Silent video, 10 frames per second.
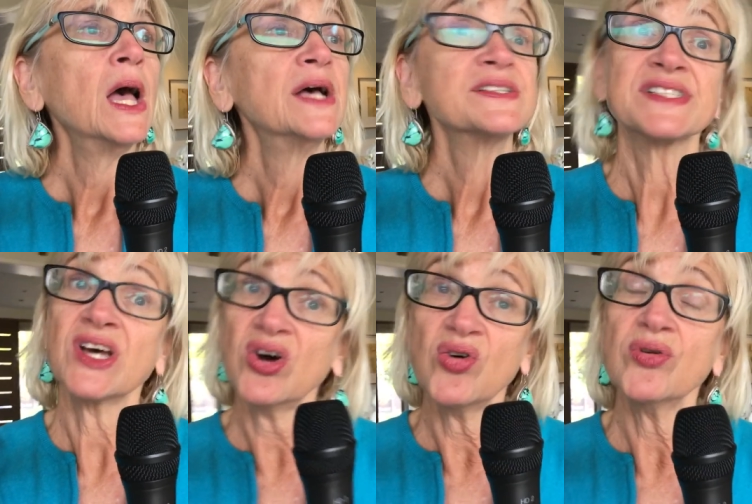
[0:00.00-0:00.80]

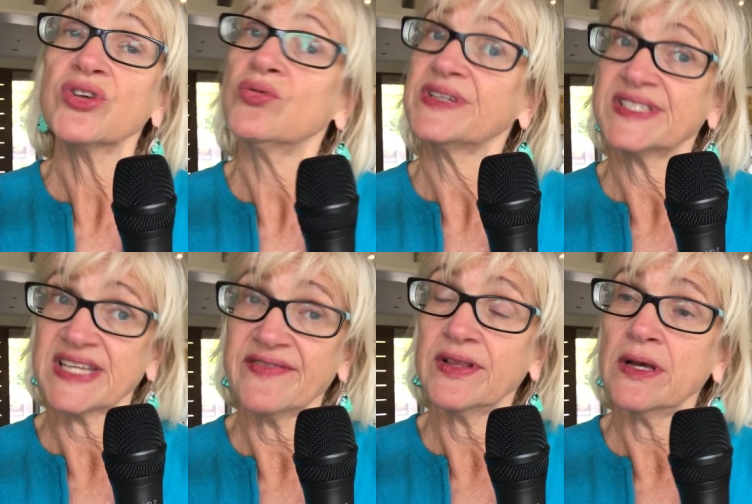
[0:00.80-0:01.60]
So you can
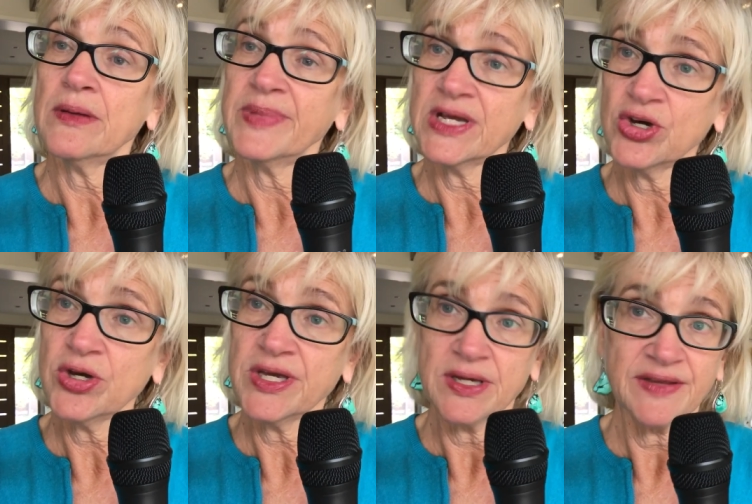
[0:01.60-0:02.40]
save a lot by
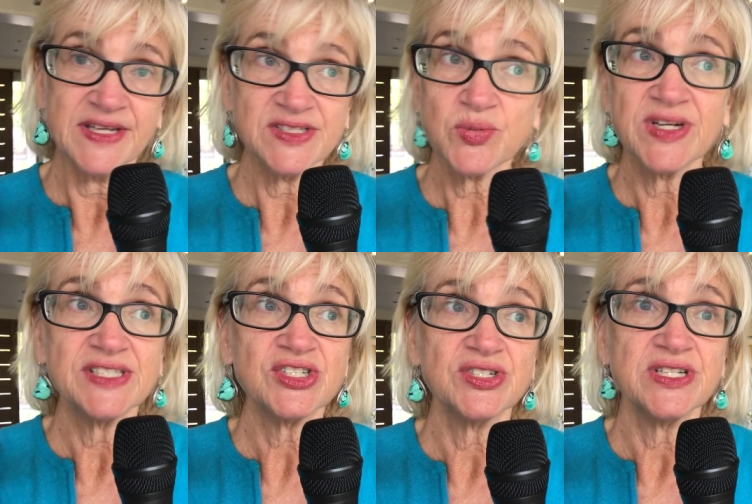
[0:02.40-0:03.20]
cooking, and that's why
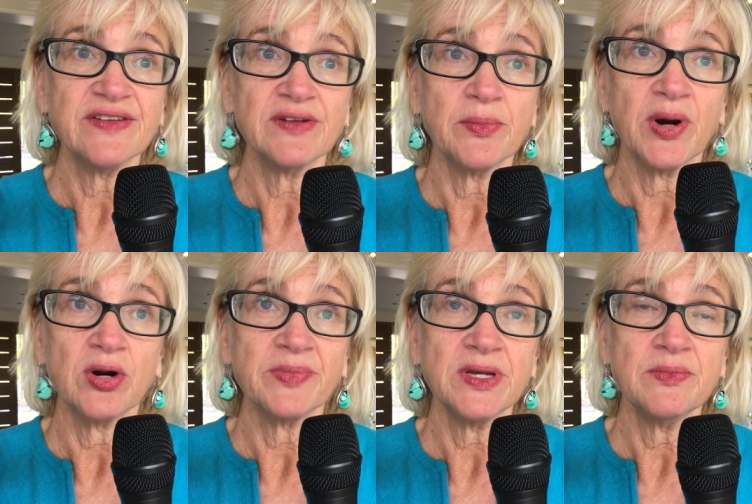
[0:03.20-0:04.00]
it's good to have an
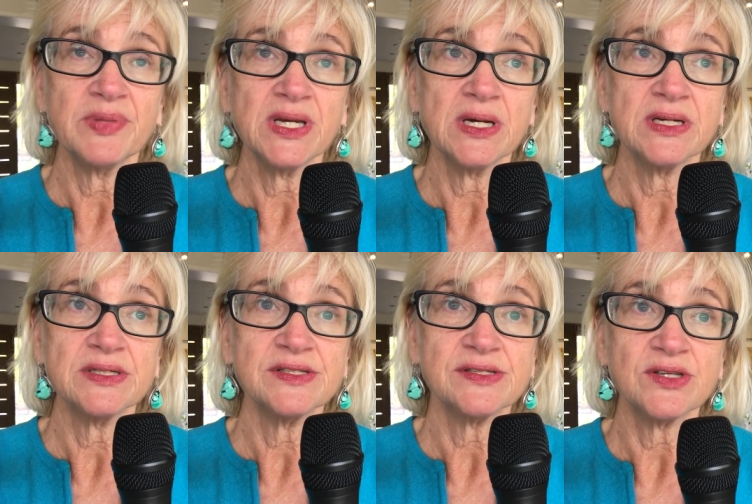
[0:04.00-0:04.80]
apartment,
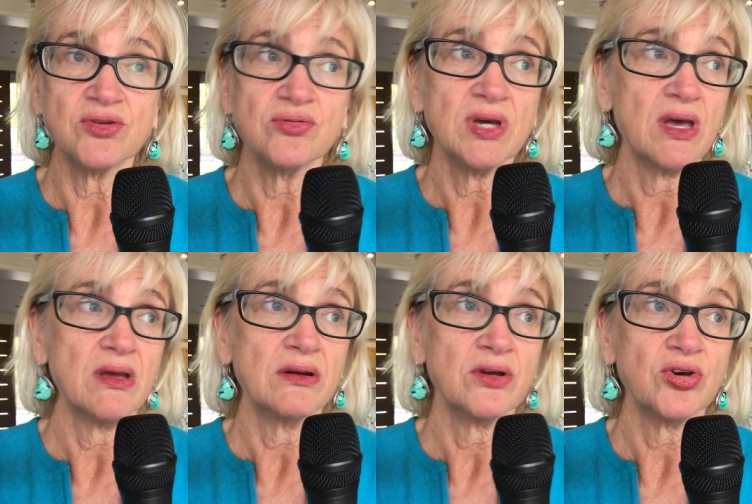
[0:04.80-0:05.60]
because you
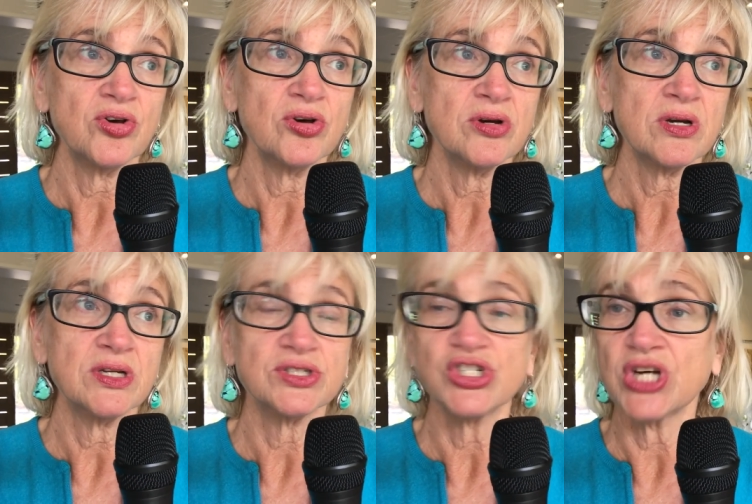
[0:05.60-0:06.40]
can cook
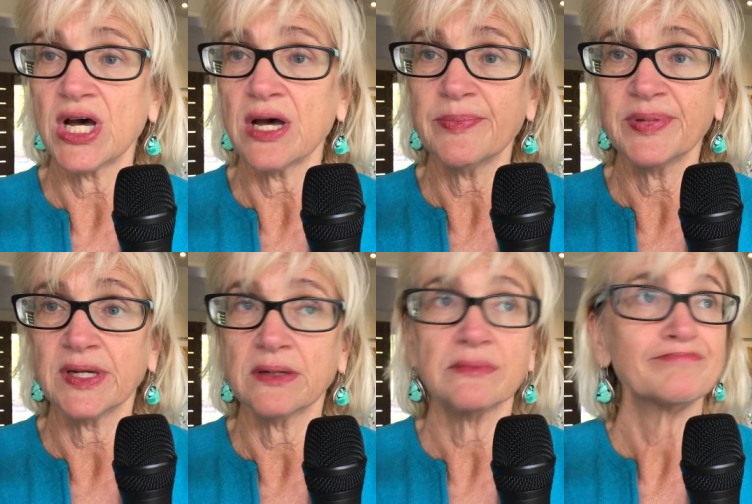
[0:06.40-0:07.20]
and shop
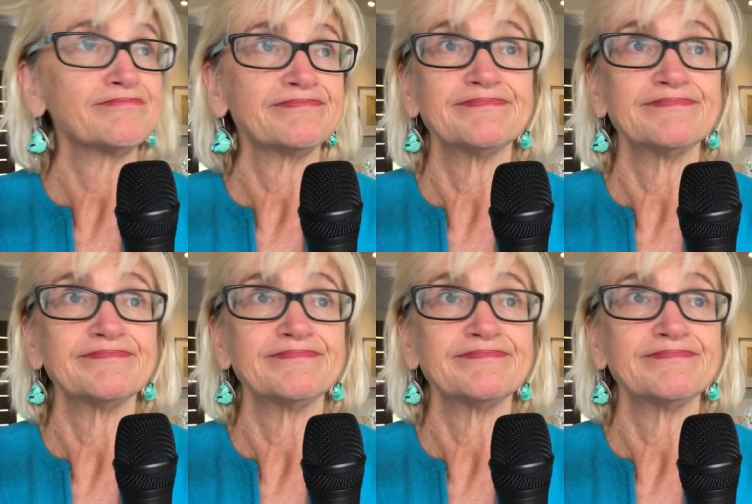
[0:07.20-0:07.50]
and